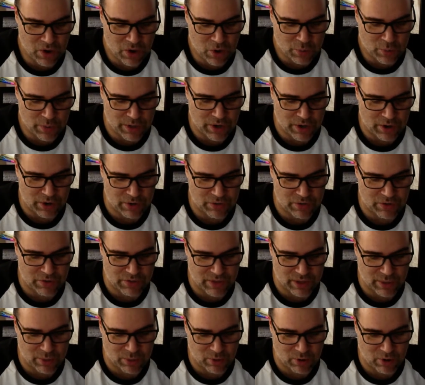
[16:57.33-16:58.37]
"We heard that
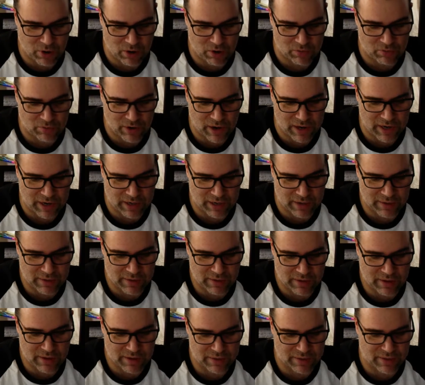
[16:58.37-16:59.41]
they were all ready
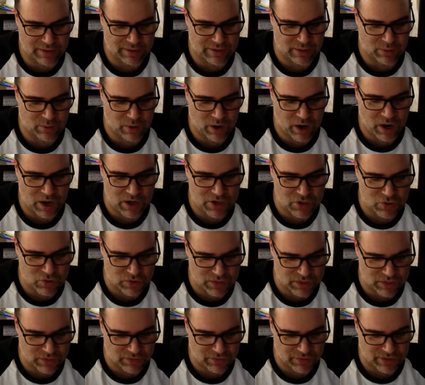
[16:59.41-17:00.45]
and that there were
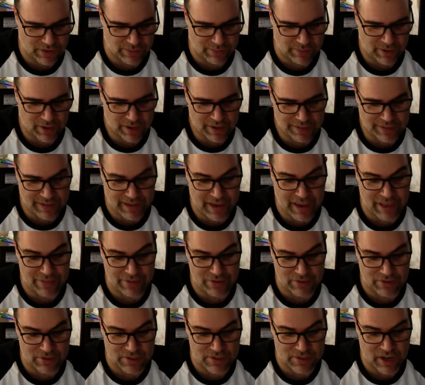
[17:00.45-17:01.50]
hundreds of them. They had
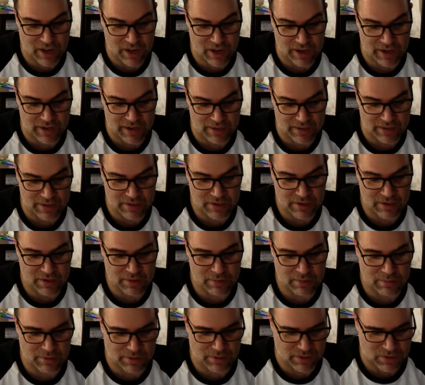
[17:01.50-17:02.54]
their signs,
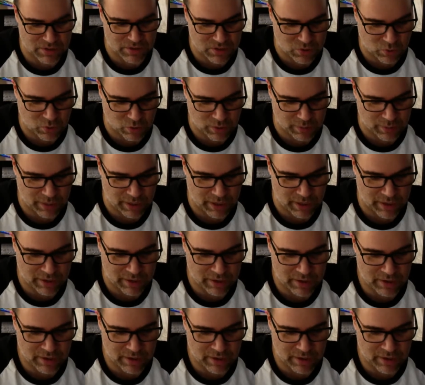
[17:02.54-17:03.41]
but the storm hit.